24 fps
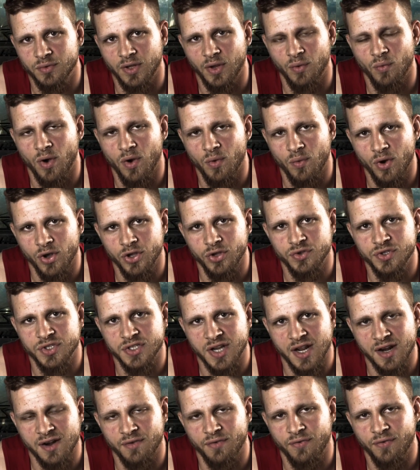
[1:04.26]
what they want. Why don't you
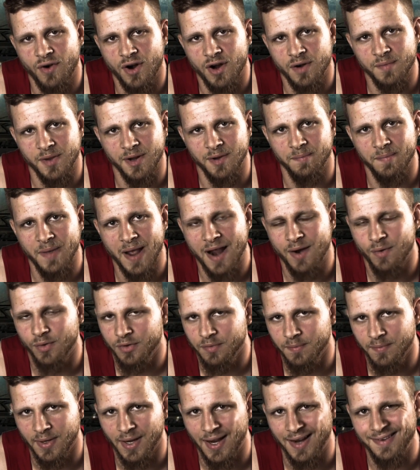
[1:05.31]
stand in front of me and bang
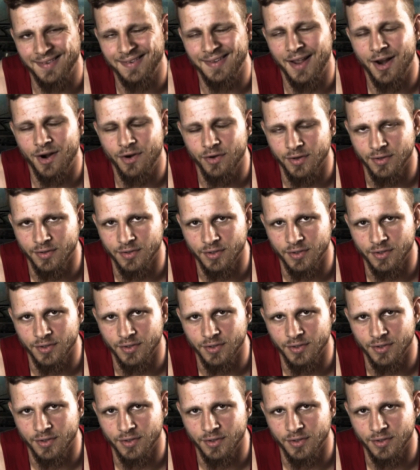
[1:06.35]
with me? I dare you